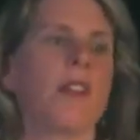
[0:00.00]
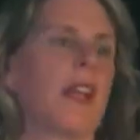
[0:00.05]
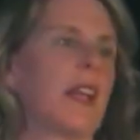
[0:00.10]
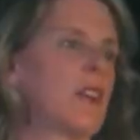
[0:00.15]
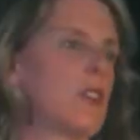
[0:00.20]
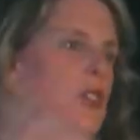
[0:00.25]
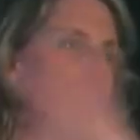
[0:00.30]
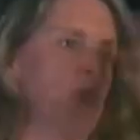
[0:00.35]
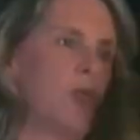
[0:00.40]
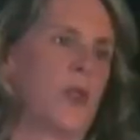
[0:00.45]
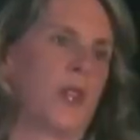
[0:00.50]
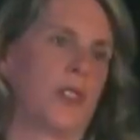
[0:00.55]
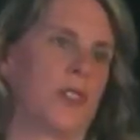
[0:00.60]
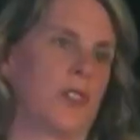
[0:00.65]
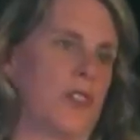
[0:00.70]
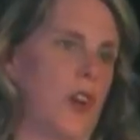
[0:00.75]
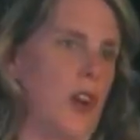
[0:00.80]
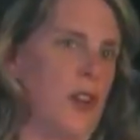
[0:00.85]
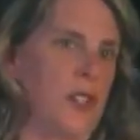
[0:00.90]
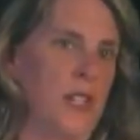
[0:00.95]
like a shooting
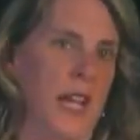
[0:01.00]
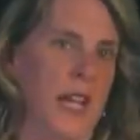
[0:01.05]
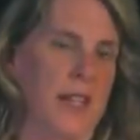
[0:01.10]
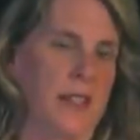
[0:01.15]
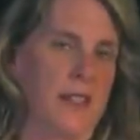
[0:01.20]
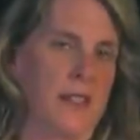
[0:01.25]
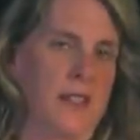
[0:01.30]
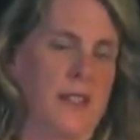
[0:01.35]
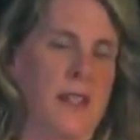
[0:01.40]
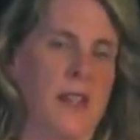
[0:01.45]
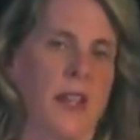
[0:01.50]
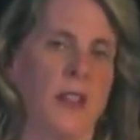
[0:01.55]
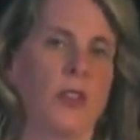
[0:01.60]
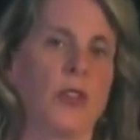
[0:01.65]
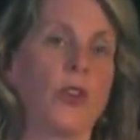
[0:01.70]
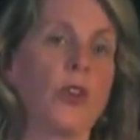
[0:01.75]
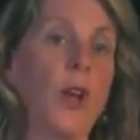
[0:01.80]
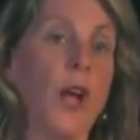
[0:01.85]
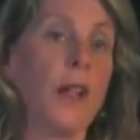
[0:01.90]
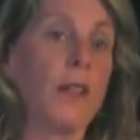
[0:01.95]
star date. And
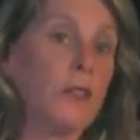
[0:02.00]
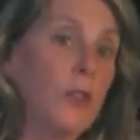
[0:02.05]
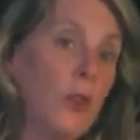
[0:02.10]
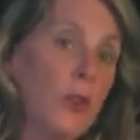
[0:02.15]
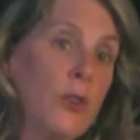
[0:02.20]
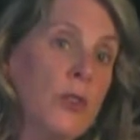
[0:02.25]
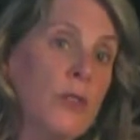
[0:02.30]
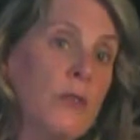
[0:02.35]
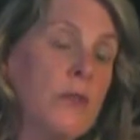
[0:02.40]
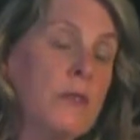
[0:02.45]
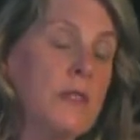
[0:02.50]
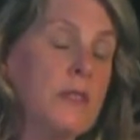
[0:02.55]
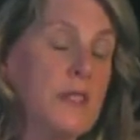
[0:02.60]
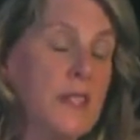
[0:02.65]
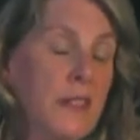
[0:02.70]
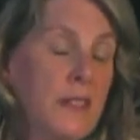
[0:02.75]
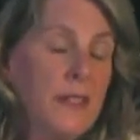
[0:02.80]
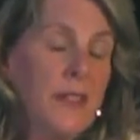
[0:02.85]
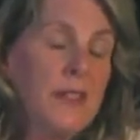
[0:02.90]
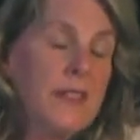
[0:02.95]
I learned
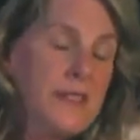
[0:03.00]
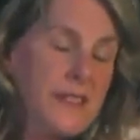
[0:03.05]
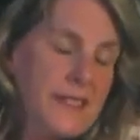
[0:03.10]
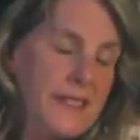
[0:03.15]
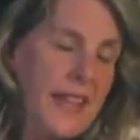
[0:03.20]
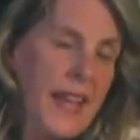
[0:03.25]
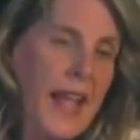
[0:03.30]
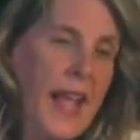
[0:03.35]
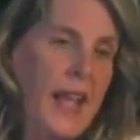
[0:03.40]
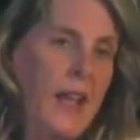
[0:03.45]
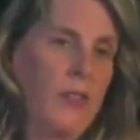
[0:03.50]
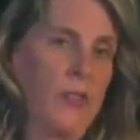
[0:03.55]
even today,